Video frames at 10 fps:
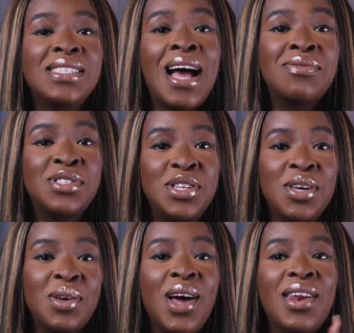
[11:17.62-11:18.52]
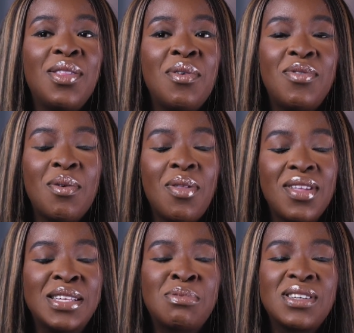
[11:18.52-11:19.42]
to have to do another review on
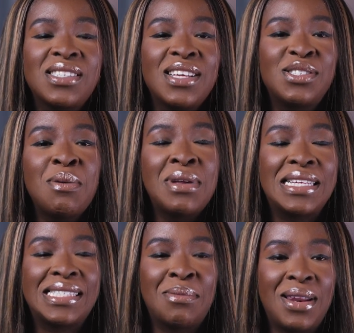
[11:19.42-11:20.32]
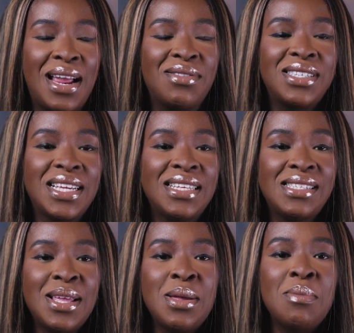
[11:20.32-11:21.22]
this because there's so many
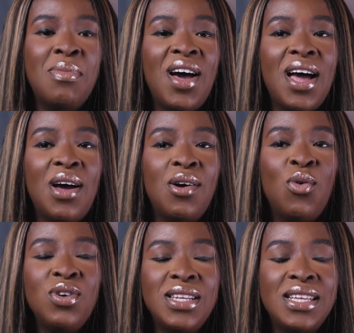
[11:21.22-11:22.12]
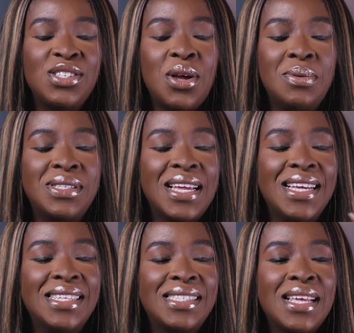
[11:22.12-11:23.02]
similarities, but all you need to know is that
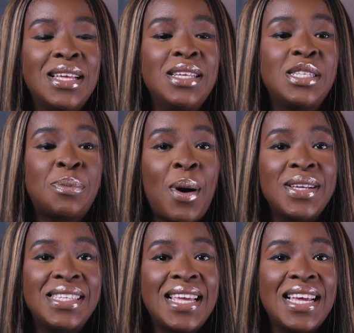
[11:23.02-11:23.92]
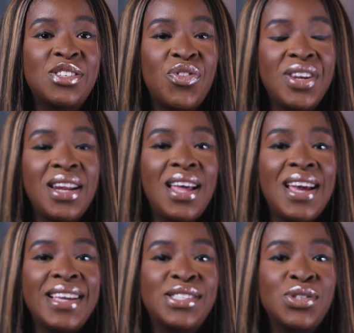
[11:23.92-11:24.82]
it's spicy, it's
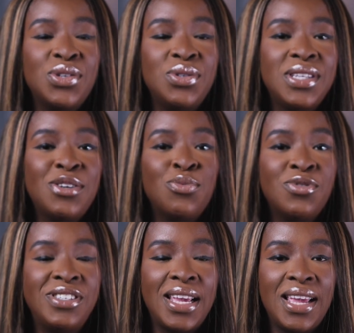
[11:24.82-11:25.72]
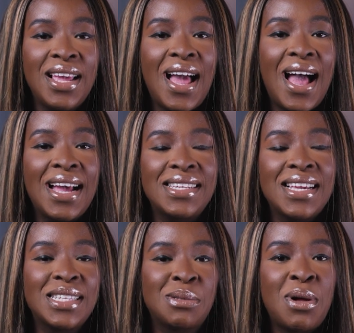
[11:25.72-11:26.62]
vanilla, it's oudy, woody, and
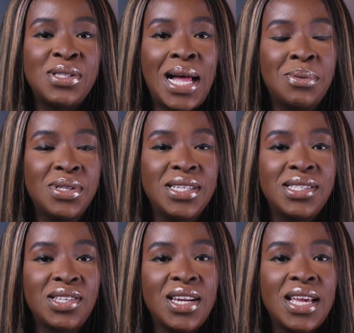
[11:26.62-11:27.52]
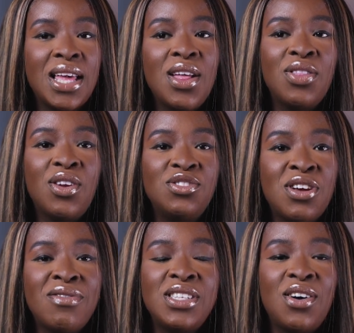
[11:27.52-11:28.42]
it smells absolutely stunning. The
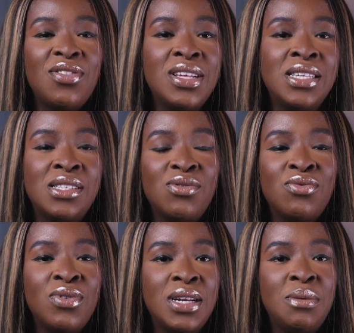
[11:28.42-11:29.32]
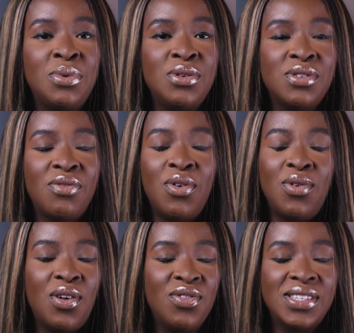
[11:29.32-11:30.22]
longevity on this is really
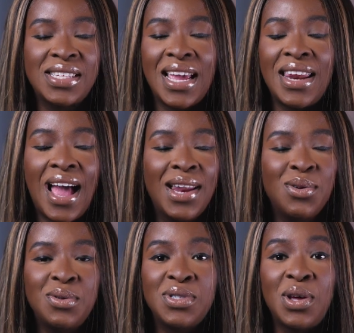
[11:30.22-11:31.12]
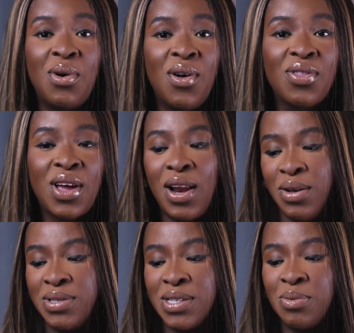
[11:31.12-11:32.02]
beautiful on the skin and also on the
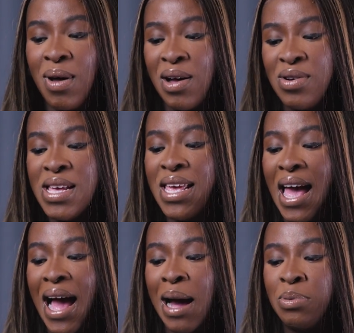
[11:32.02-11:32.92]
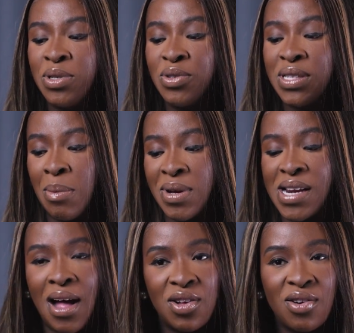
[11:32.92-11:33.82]
clothes as well. Abdul Samad
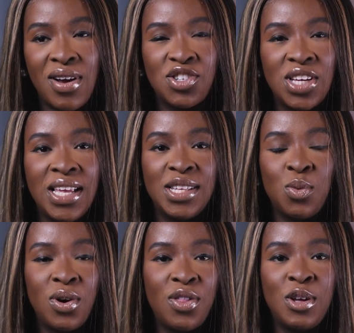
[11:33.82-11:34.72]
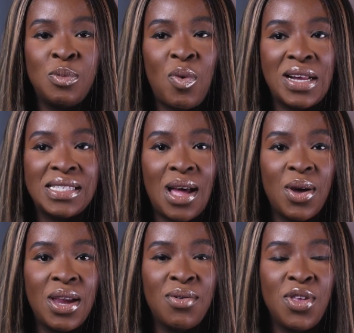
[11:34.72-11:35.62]
Al Qurashi is one of those brands out
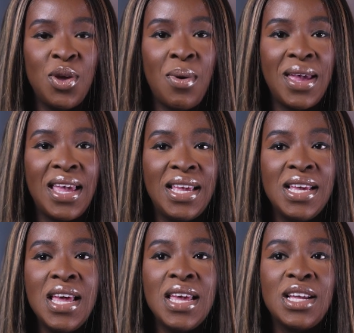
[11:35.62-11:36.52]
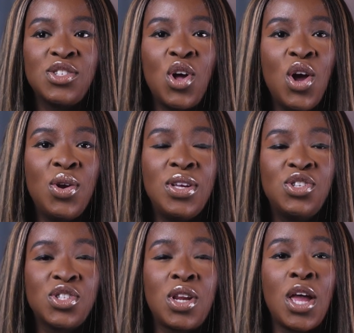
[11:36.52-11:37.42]
here in the UAE. It's not only
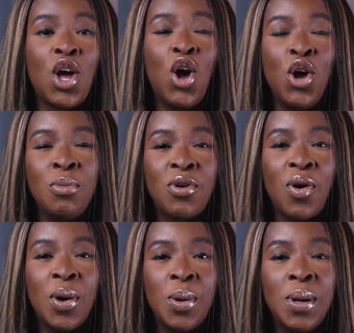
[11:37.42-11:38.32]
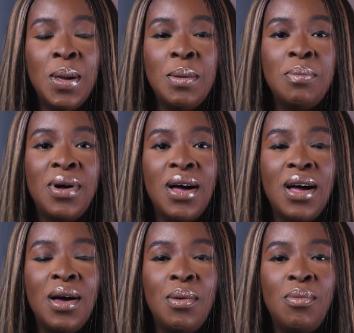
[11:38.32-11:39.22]
just like homegrown, but
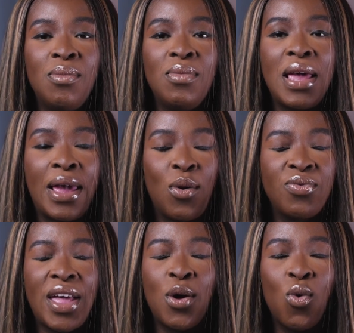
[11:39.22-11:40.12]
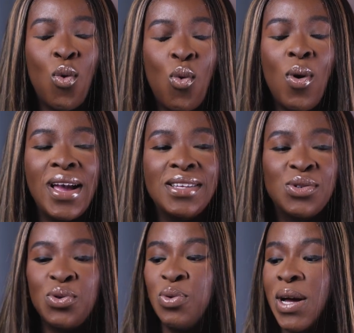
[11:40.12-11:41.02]
they always
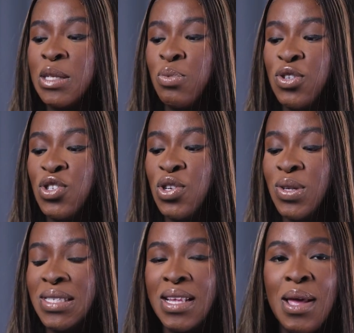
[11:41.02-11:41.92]
produce